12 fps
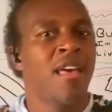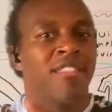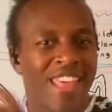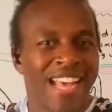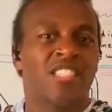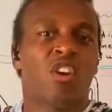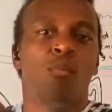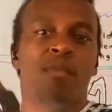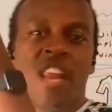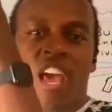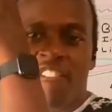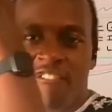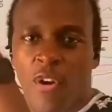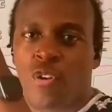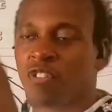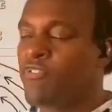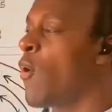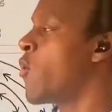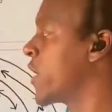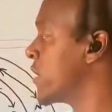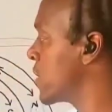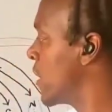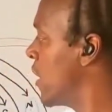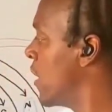That's going to be that first
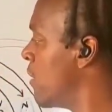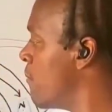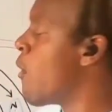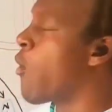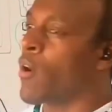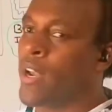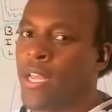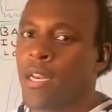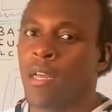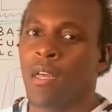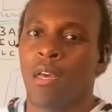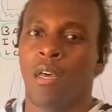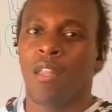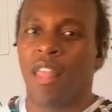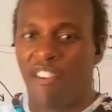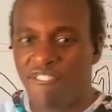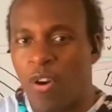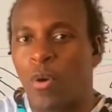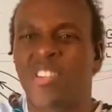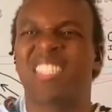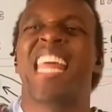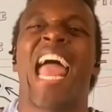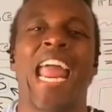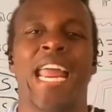focus. Morning, that first
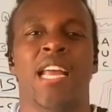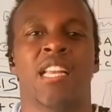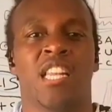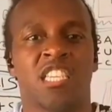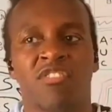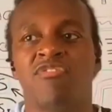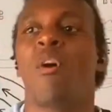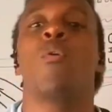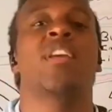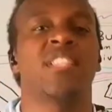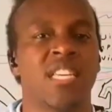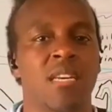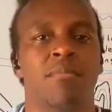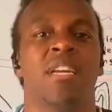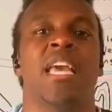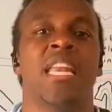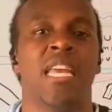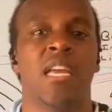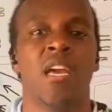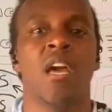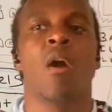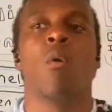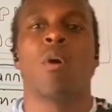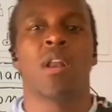day. Let's focus in the beginning.
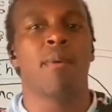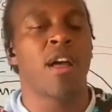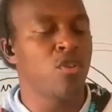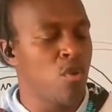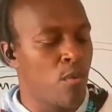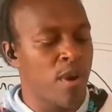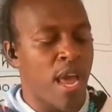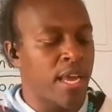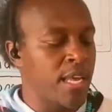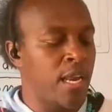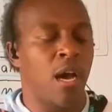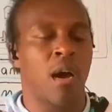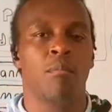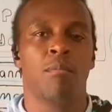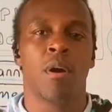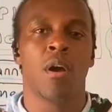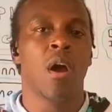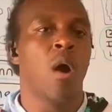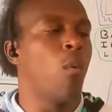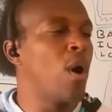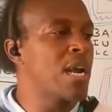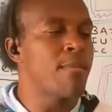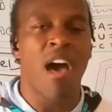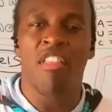What am I doing when I get up? What
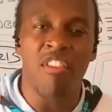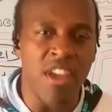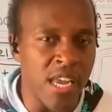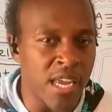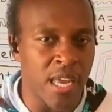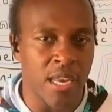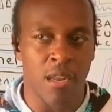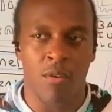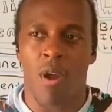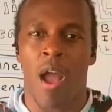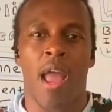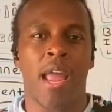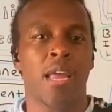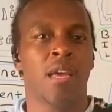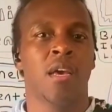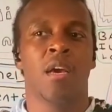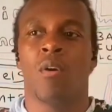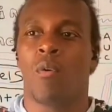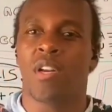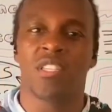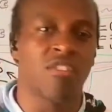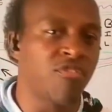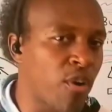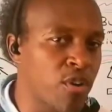am I thinking, right? What is
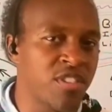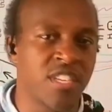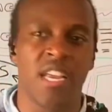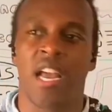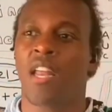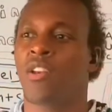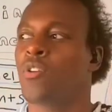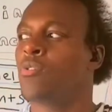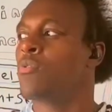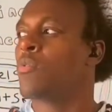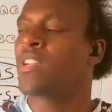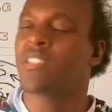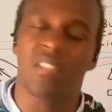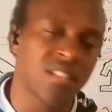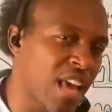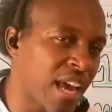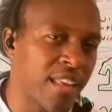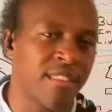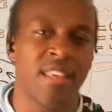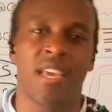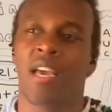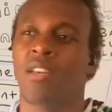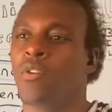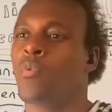the first thing I do? What is the second thing
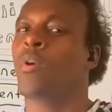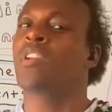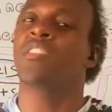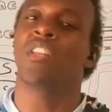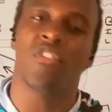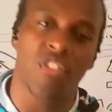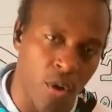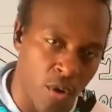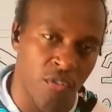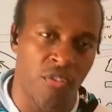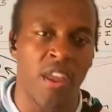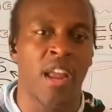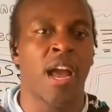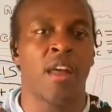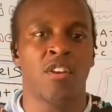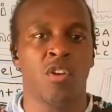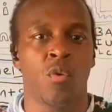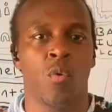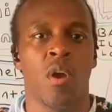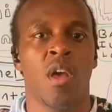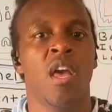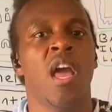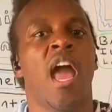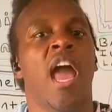I do? What is the third thing I do?
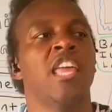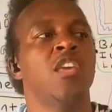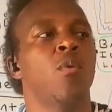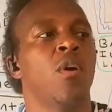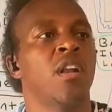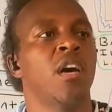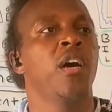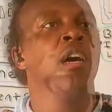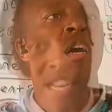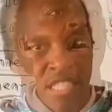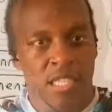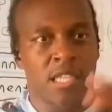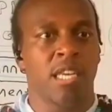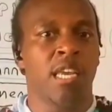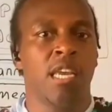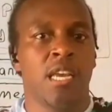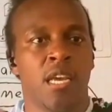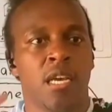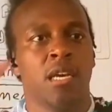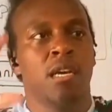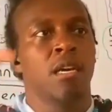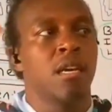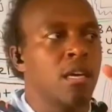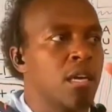And you want to actually
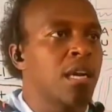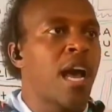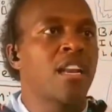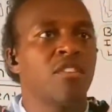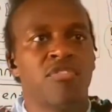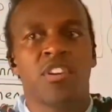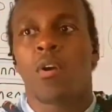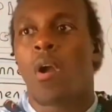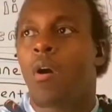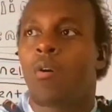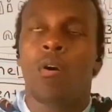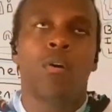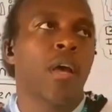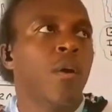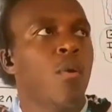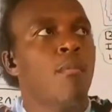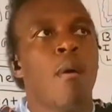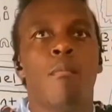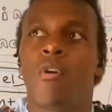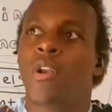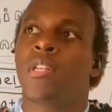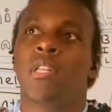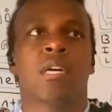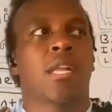kind of figure out, okay, what my morning
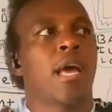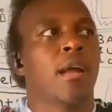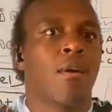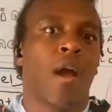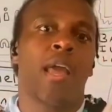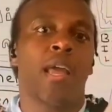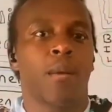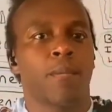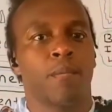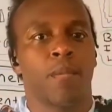look like, right?